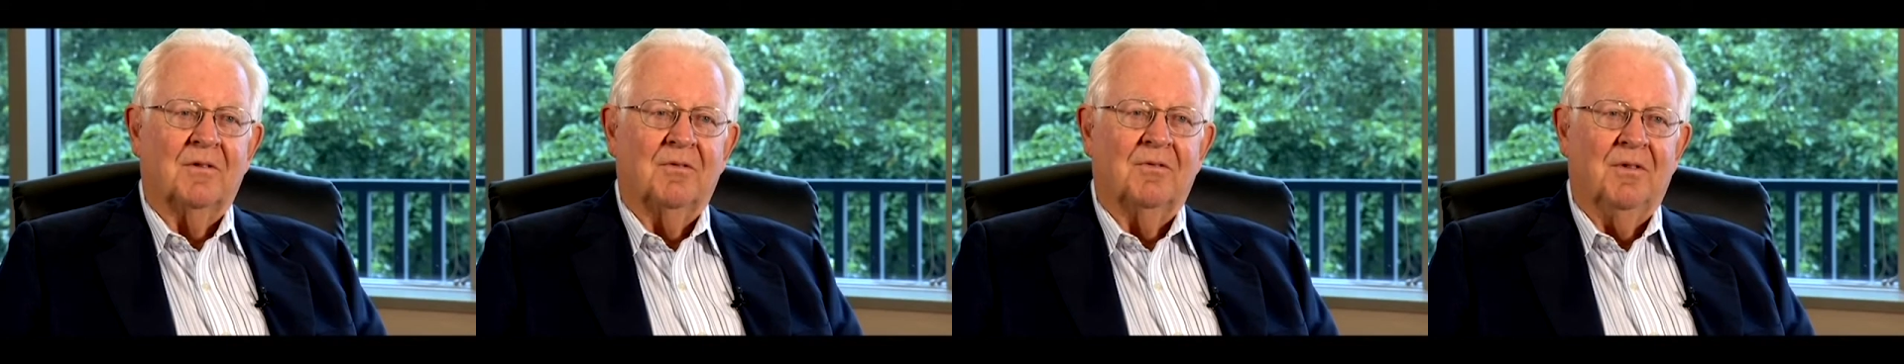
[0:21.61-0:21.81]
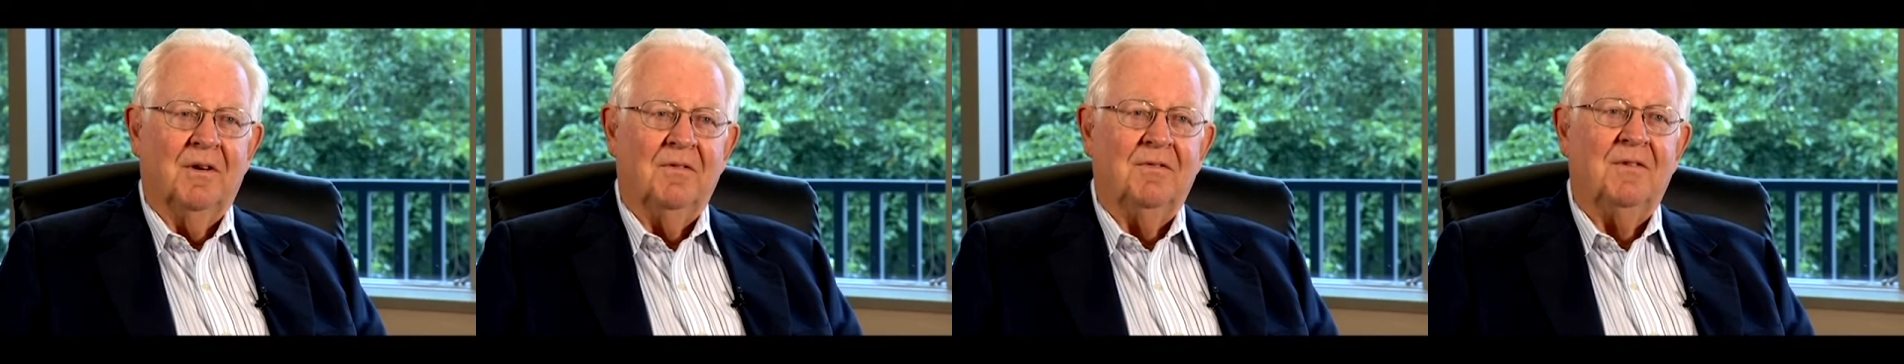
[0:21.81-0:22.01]

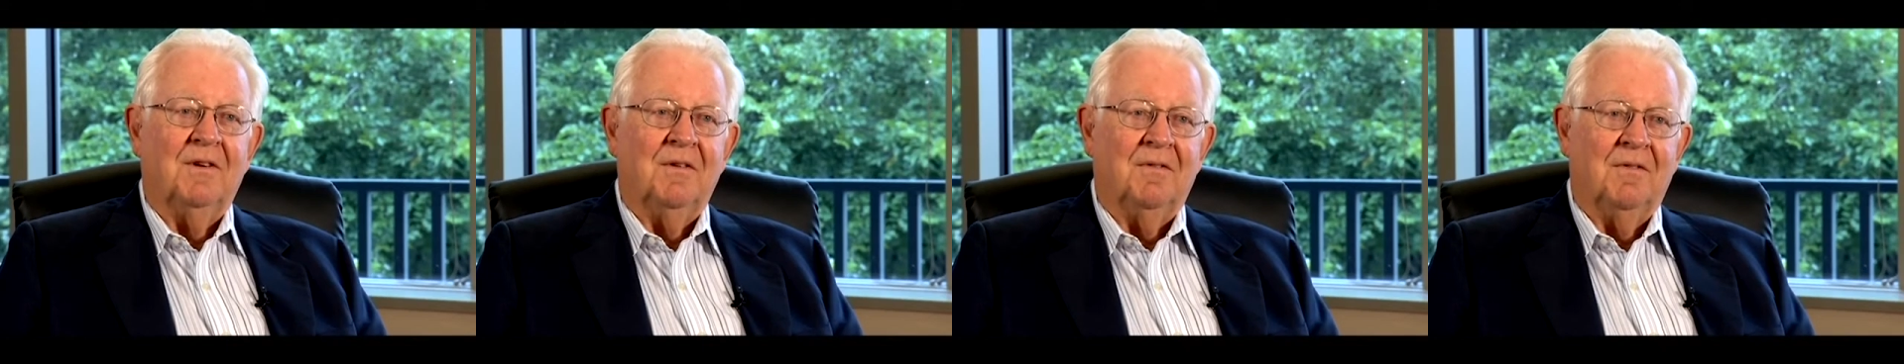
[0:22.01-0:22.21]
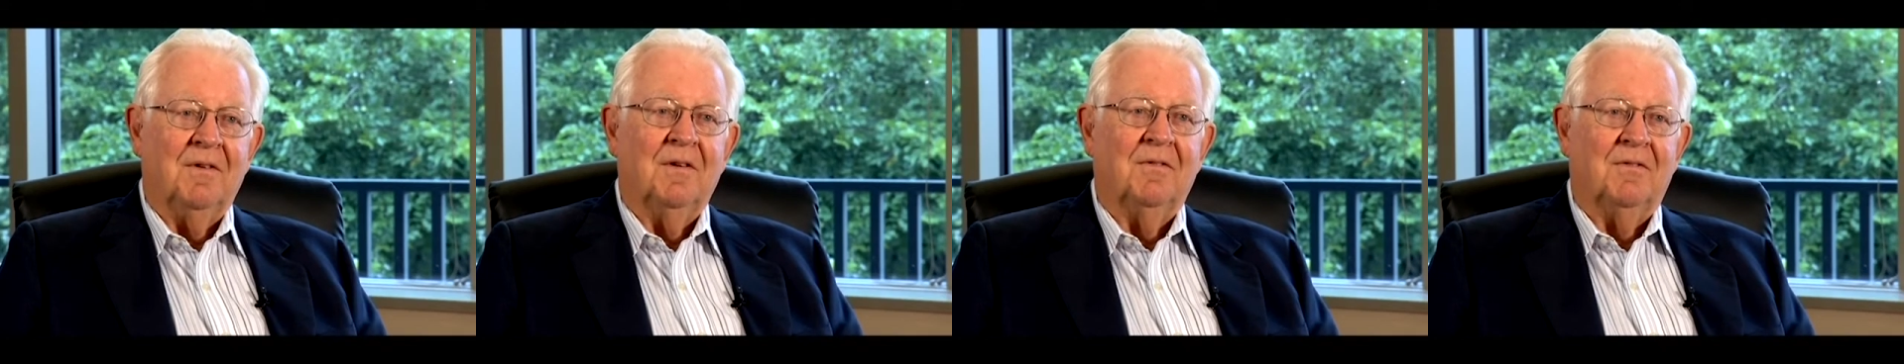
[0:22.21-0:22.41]

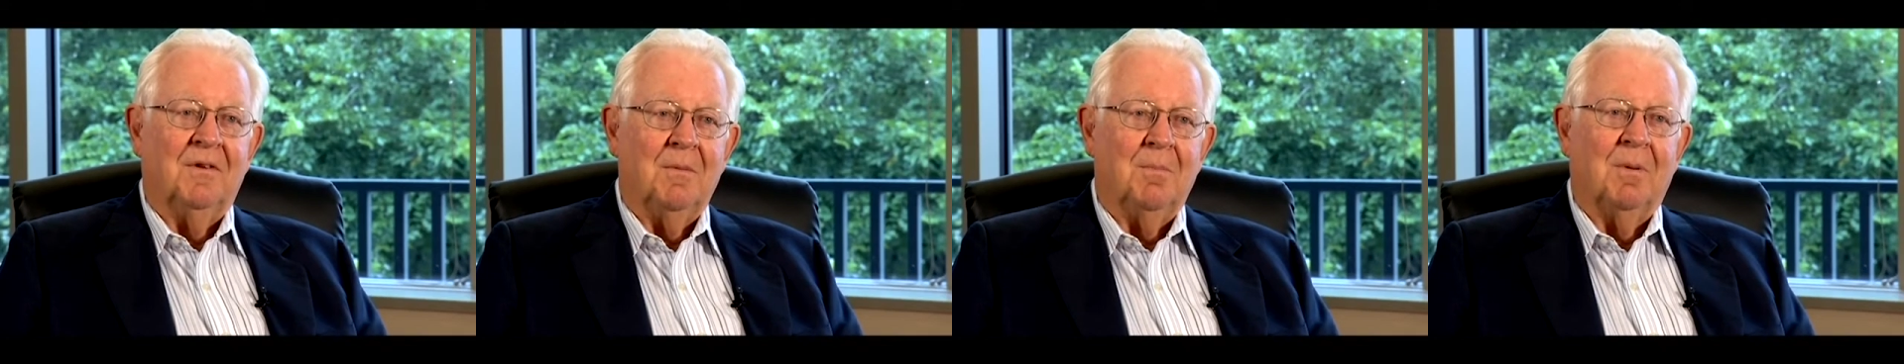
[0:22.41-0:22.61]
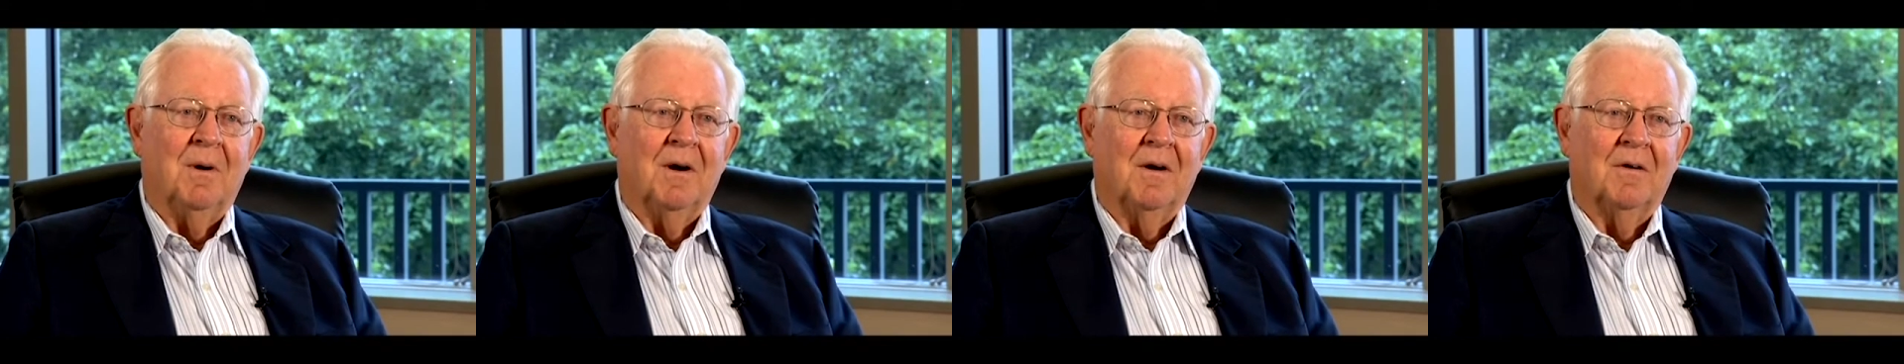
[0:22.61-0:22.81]

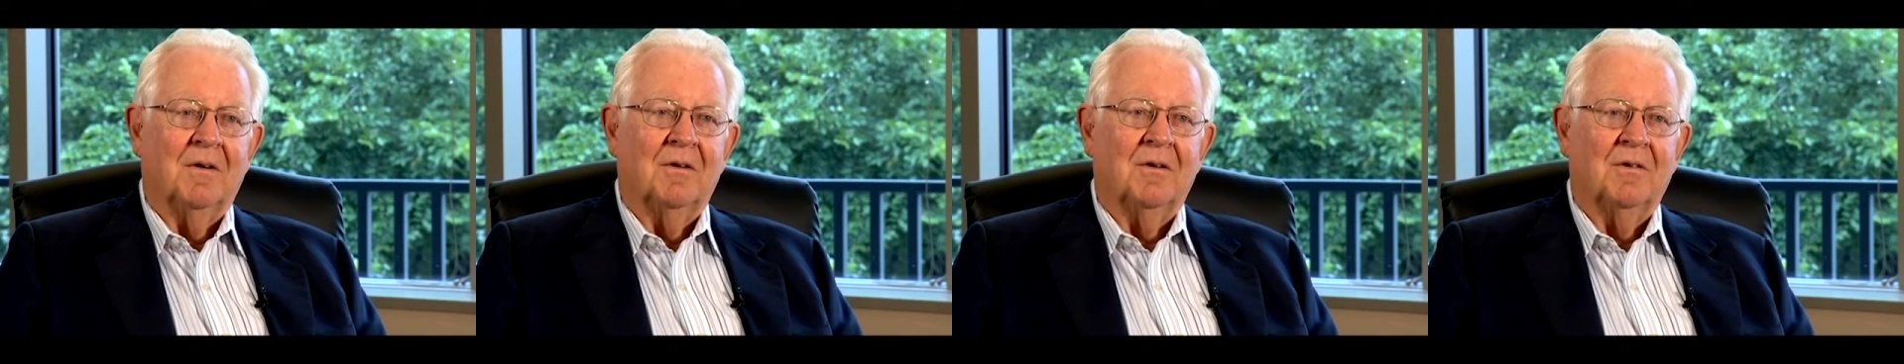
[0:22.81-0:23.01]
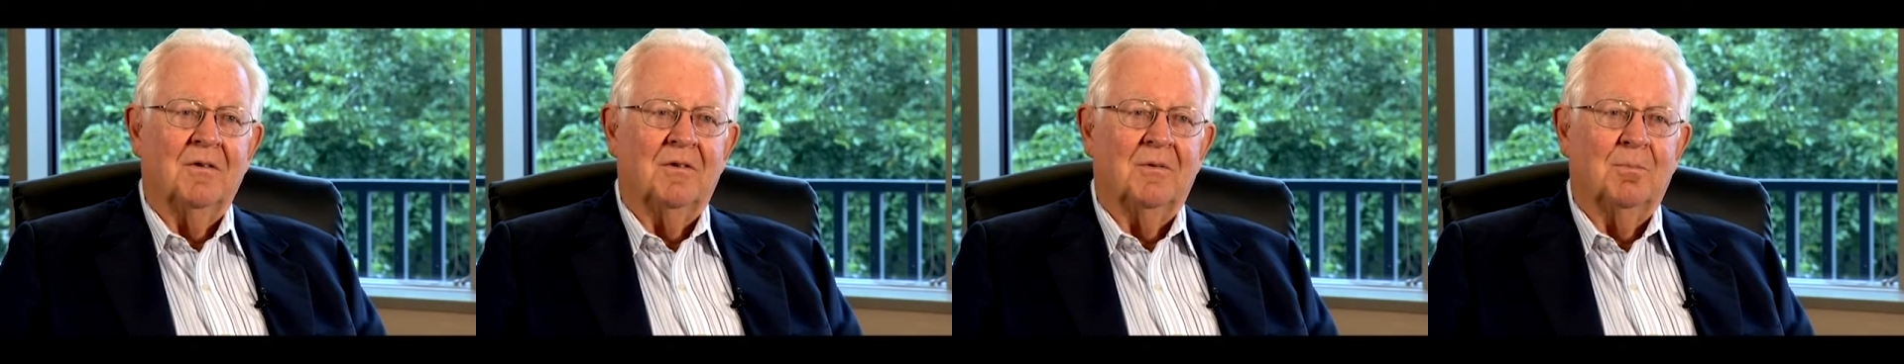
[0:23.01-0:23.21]
50-50
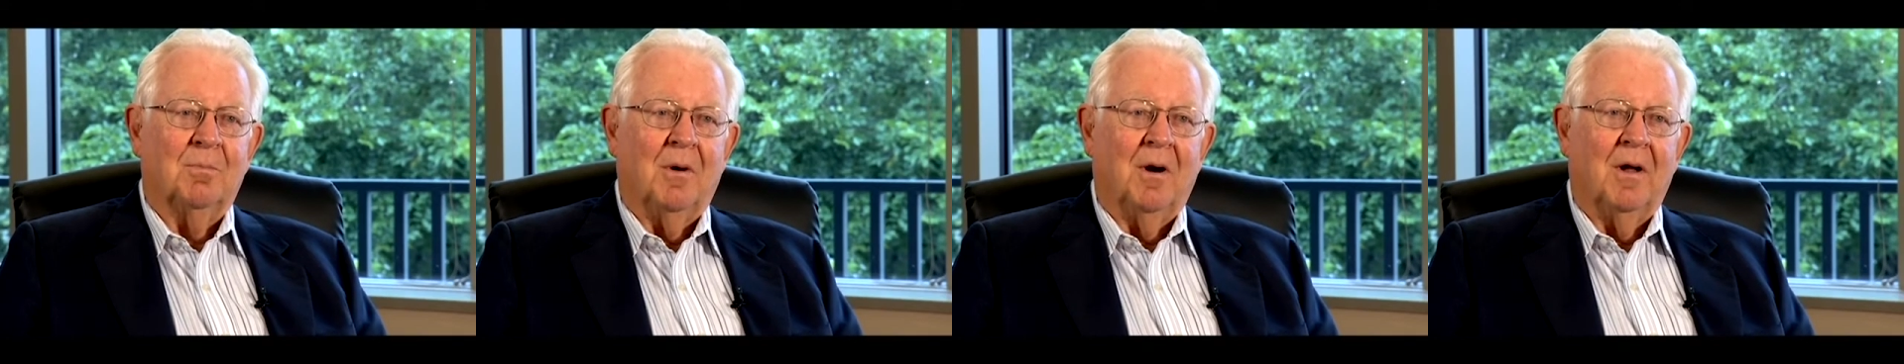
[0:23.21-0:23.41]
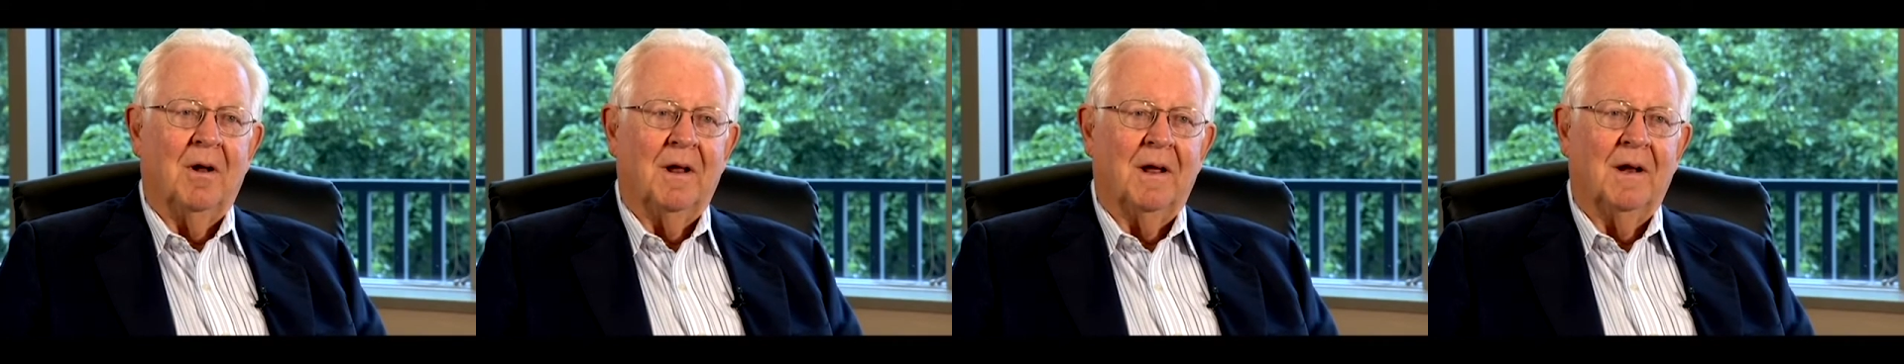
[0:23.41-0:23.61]
partners,
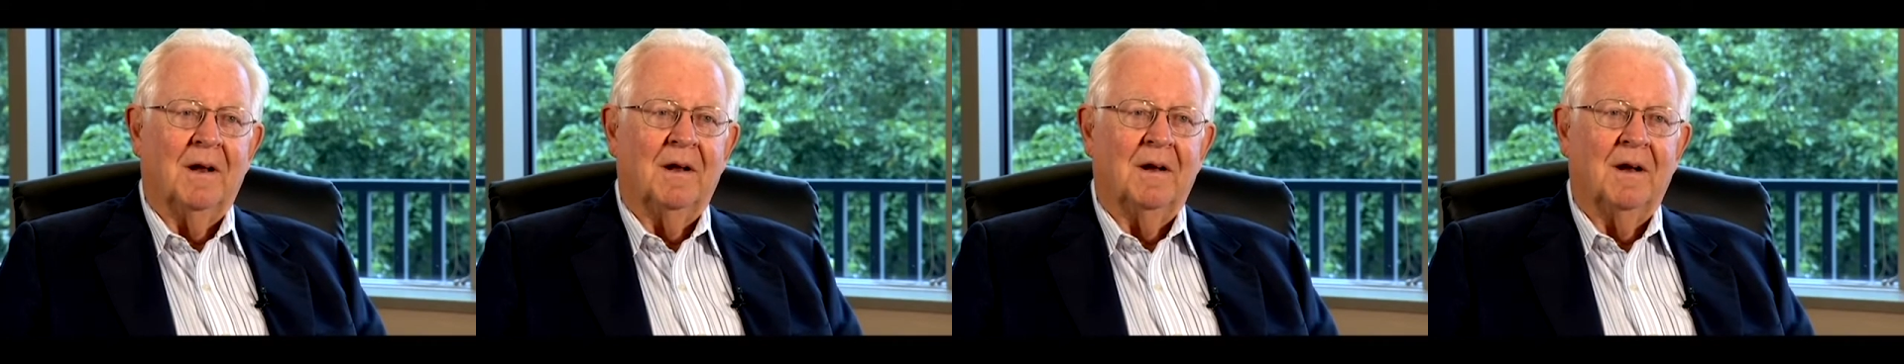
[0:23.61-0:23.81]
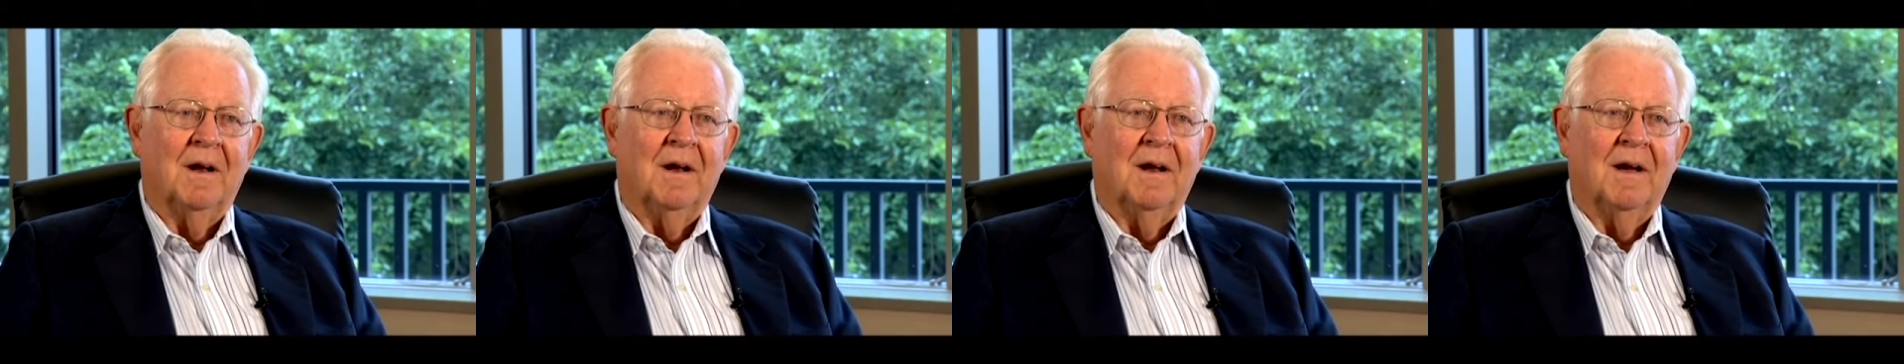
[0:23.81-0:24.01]
Paul
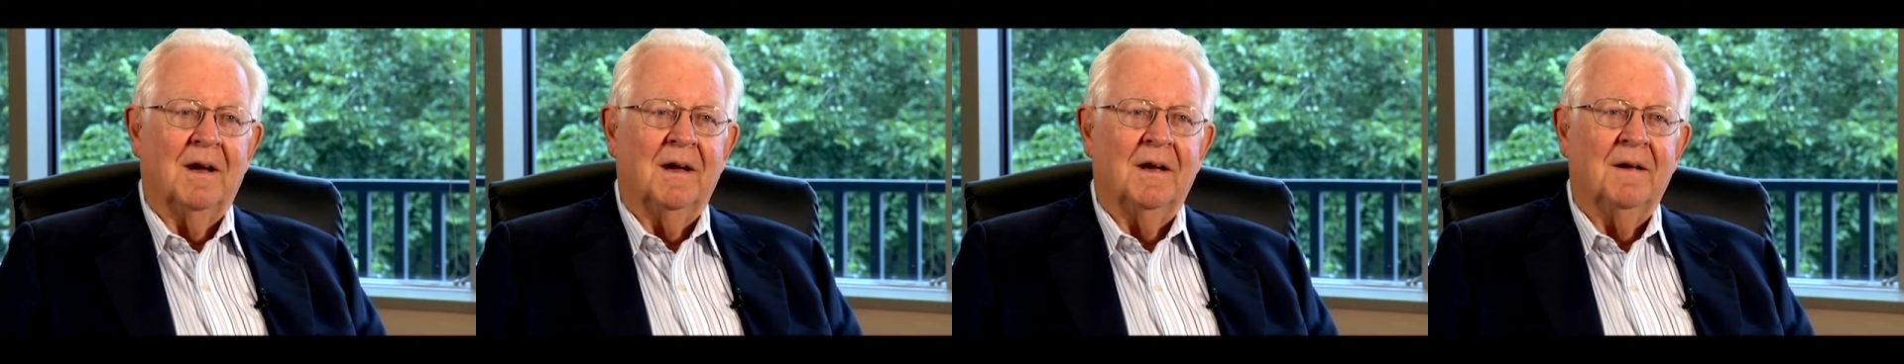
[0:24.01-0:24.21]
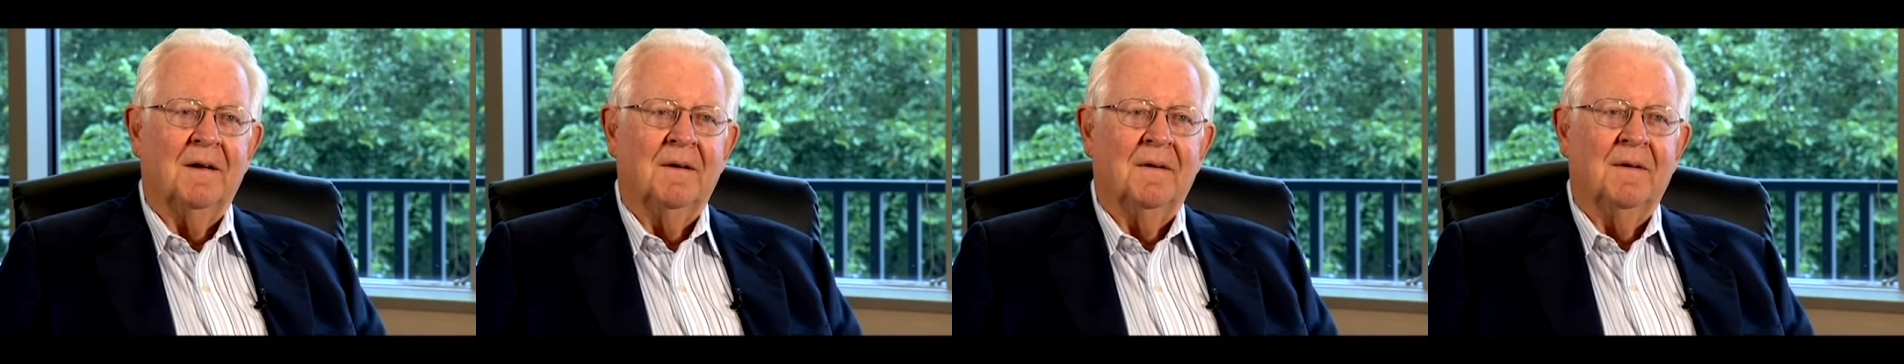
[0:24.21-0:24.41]
Allen and
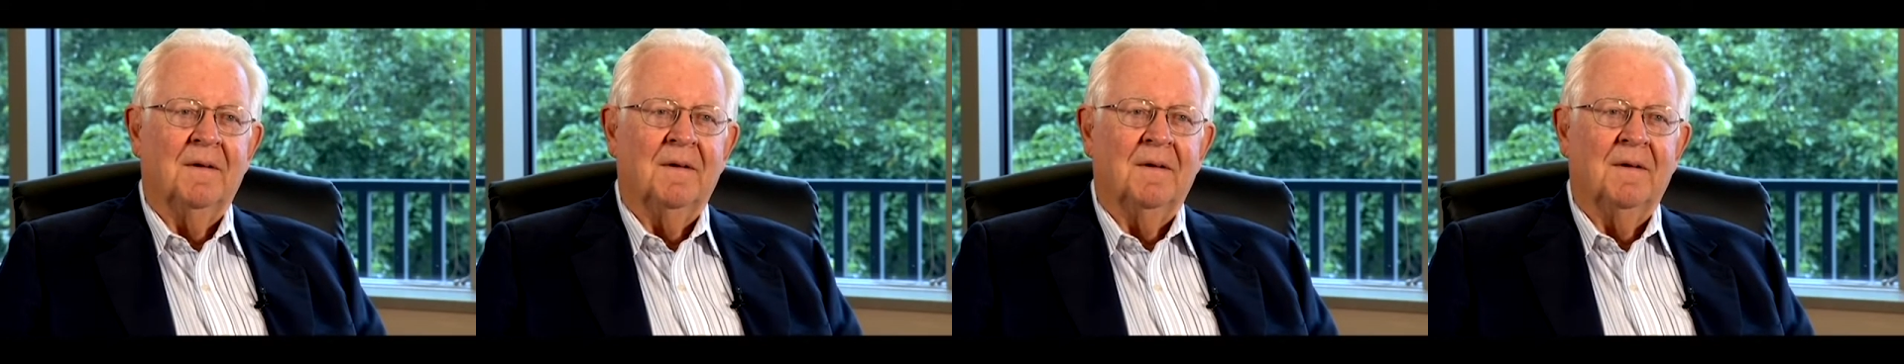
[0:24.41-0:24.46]
I,